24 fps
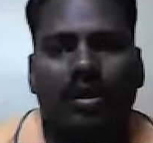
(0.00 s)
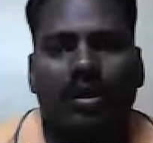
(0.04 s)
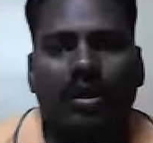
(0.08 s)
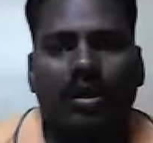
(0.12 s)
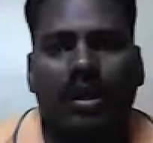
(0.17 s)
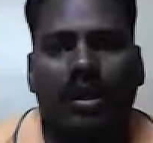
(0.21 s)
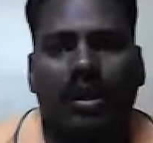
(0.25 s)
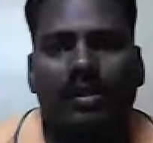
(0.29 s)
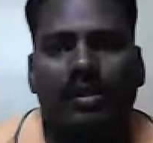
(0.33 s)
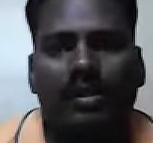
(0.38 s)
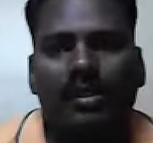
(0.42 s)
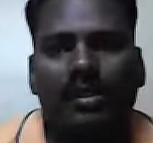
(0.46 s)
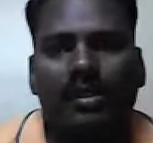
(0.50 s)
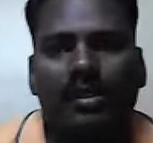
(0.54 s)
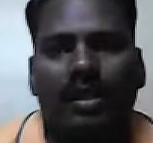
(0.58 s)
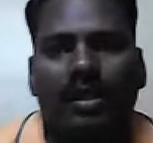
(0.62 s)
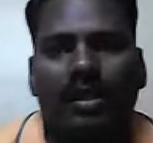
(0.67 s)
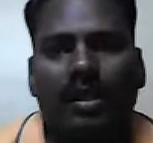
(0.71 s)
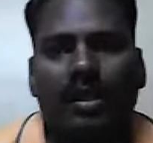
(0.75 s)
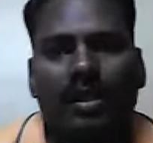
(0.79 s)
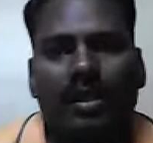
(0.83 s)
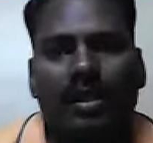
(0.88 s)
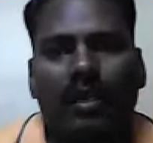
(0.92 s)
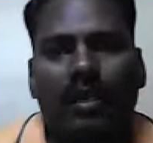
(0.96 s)

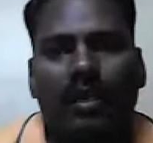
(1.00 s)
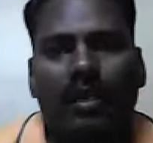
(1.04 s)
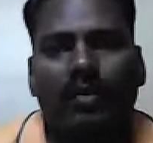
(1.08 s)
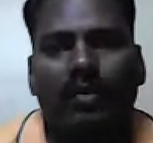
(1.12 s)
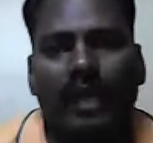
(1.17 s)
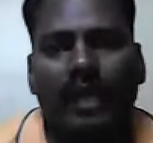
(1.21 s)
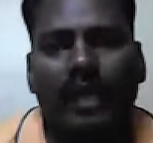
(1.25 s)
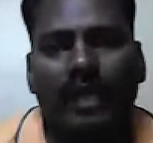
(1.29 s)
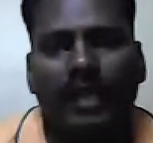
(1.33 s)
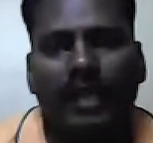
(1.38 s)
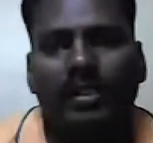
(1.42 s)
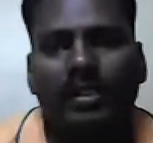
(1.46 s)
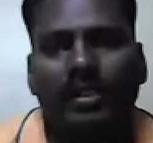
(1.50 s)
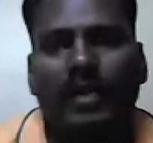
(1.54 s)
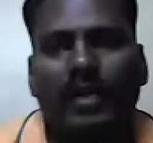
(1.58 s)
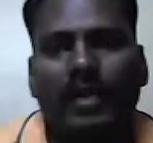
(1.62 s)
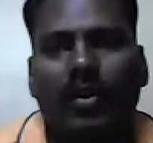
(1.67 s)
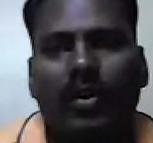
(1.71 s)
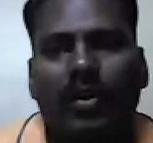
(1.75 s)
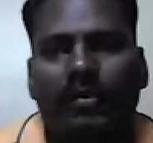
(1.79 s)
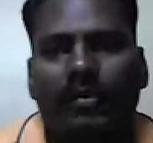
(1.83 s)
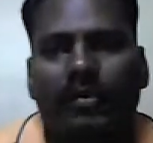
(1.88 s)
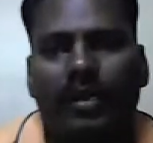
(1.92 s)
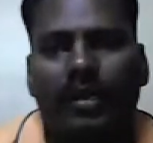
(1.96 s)
consider now next rate
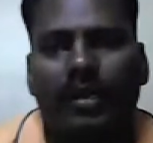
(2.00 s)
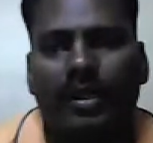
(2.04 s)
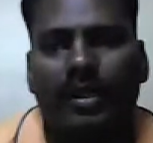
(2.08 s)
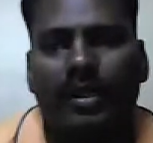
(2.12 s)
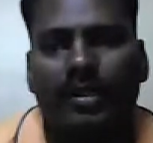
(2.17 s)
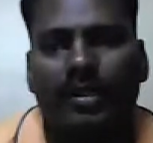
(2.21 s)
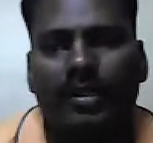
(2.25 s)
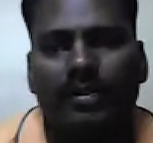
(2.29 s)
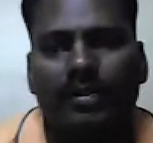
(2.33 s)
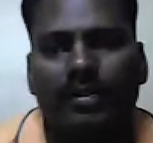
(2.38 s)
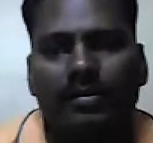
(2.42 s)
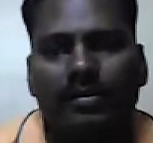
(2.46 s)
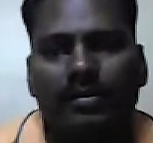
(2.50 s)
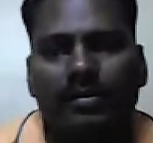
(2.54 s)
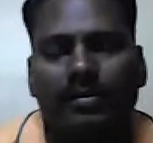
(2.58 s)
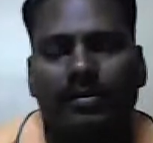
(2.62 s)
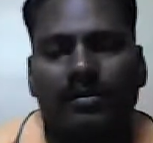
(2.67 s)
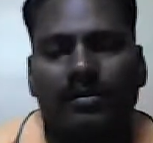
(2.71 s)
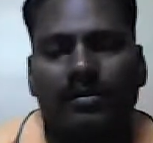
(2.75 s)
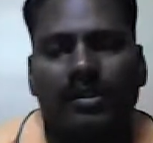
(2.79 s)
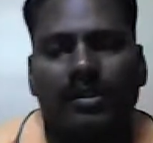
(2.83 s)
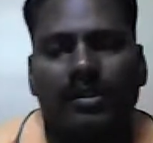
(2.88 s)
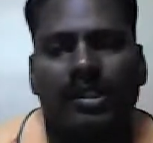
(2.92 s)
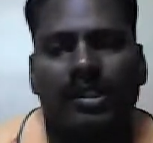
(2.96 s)
of return
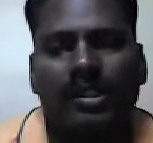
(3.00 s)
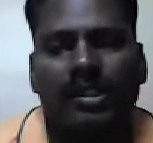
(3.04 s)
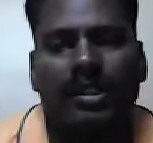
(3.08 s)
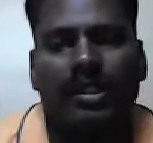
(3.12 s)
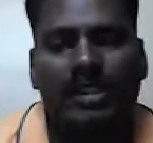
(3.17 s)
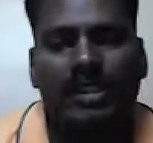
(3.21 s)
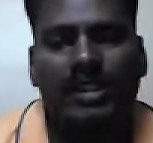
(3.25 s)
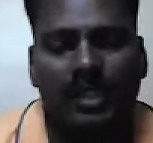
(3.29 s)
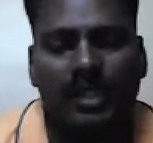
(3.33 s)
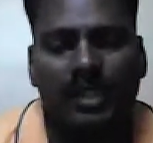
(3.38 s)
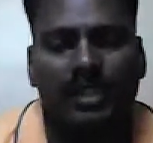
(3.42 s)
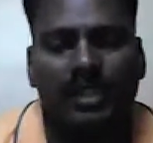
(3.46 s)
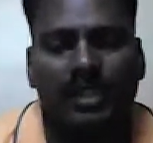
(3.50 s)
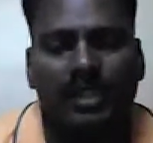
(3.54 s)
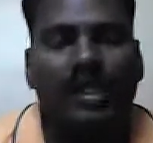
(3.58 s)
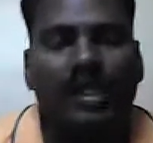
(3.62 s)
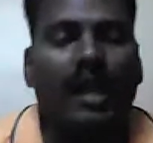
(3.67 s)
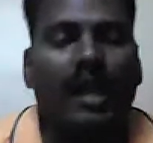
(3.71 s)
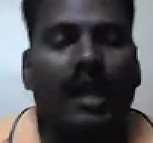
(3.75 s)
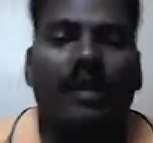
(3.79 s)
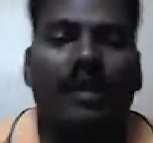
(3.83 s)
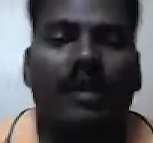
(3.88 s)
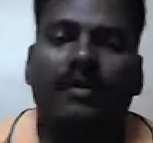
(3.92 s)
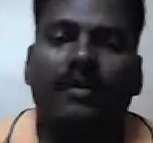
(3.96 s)
such
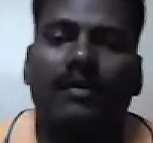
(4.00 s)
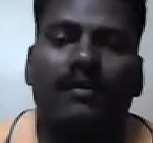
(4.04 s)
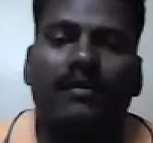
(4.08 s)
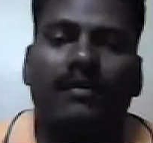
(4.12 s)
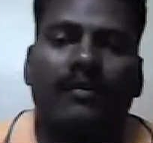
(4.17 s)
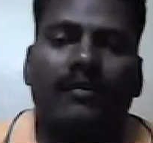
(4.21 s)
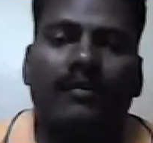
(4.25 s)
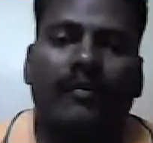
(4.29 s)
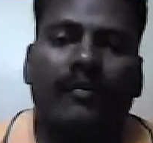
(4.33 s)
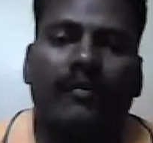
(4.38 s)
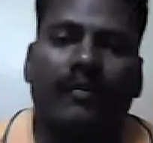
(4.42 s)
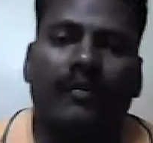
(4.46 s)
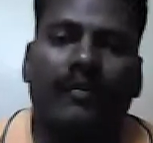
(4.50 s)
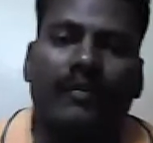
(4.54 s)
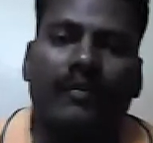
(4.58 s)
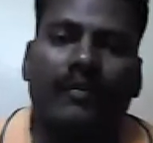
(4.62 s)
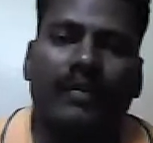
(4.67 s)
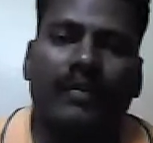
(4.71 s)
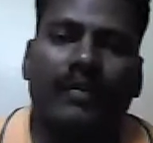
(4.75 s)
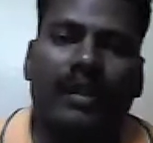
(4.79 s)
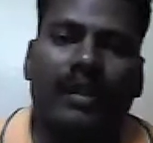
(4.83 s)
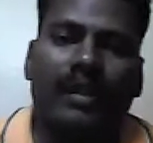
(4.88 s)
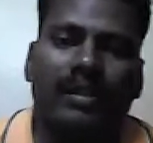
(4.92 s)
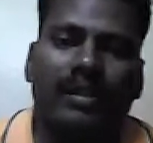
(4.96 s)
that
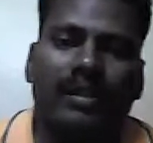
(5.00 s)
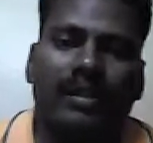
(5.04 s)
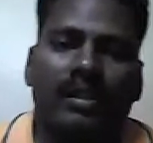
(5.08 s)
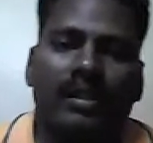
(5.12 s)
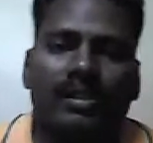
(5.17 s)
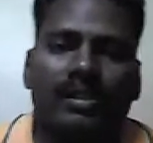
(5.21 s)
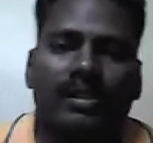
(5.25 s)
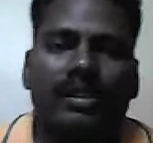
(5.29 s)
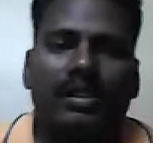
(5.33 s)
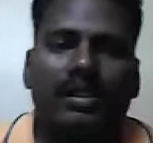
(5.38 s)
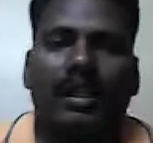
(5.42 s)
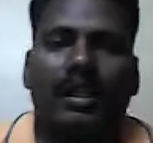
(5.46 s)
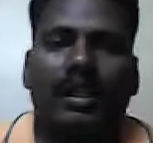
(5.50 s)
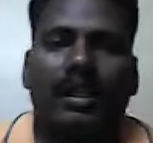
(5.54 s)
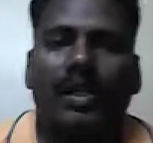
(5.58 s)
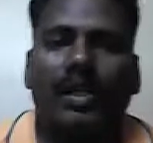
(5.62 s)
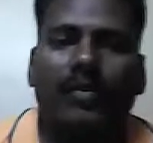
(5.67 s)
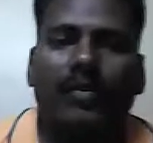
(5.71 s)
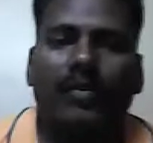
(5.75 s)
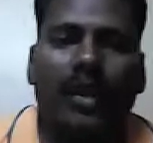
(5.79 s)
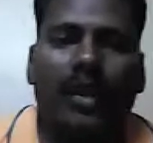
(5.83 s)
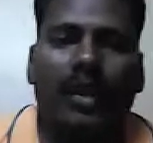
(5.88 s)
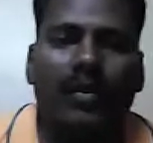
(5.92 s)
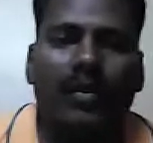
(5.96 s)
this negative
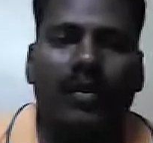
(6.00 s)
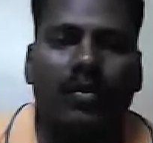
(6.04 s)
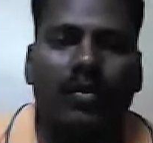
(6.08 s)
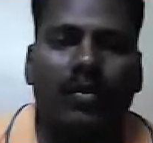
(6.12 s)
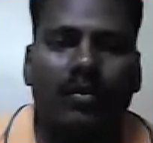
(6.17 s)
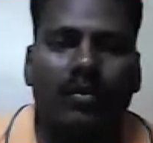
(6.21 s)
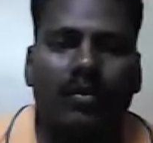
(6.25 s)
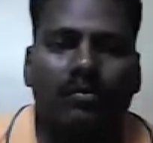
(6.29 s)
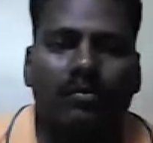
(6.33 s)
value